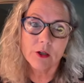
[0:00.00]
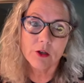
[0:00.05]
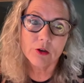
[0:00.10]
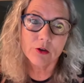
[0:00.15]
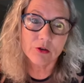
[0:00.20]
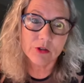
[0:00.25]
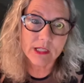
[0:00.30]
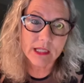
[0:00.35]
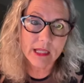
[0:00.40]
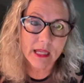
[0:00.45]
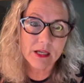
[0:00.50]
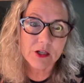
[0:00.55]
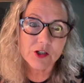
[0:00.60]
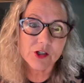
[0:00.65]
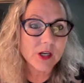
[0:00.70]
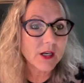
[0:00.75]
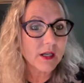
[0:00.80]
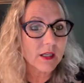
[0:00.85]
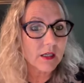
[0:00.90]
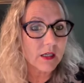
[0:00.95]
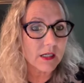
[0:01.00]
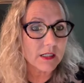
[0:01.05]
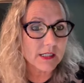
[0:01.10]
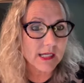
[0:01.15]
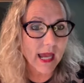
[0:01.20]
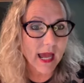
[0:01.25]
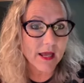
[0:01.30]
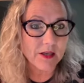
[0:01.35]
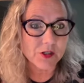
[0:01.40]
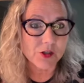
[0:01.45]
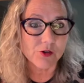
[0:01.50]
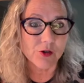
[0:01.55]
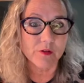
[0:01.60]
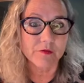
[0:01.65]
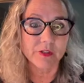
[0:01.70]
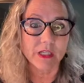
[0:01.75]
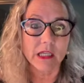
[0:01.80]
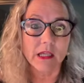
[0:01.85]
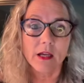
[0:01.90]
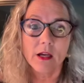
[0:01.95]
Creation and
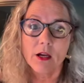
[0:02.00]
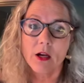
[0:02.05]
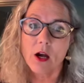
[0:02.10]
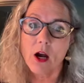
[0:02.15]
Catastrophe